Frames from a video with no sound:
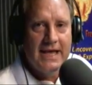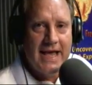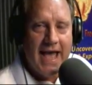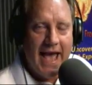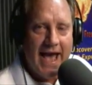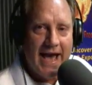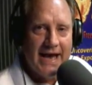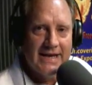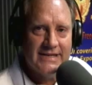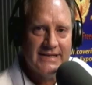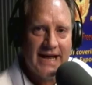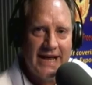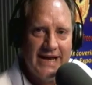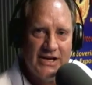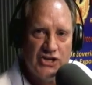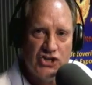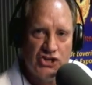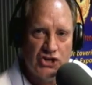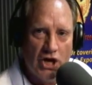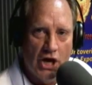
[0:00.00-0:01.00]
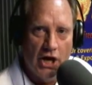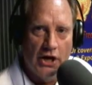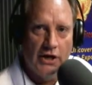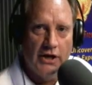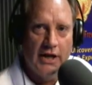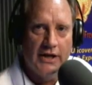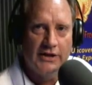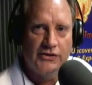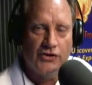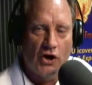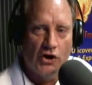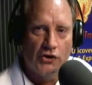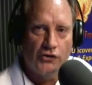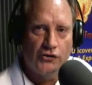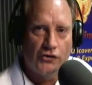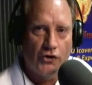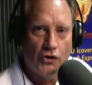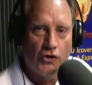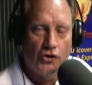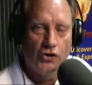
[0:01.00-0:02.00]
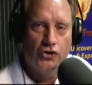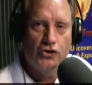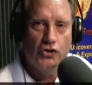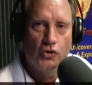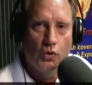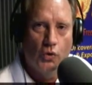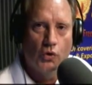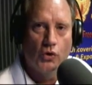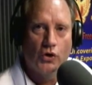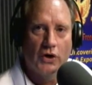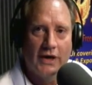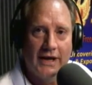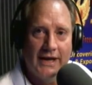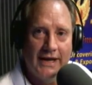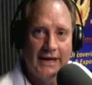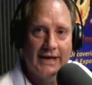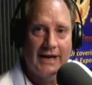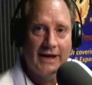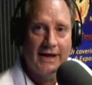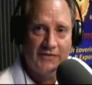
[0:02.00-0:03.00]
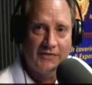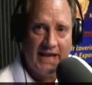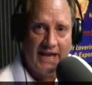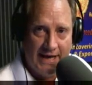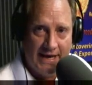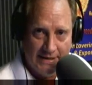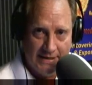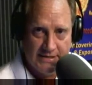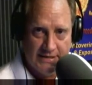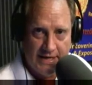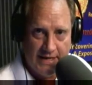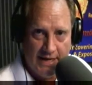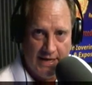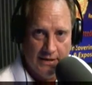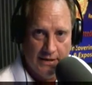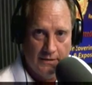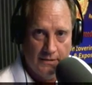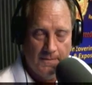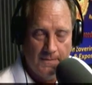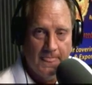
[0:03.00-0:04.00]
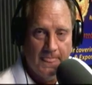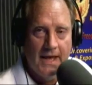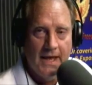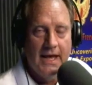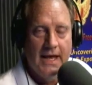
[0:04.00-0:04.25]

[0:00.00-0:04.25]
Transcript: He has a son that's on his third tour in Afghanistan.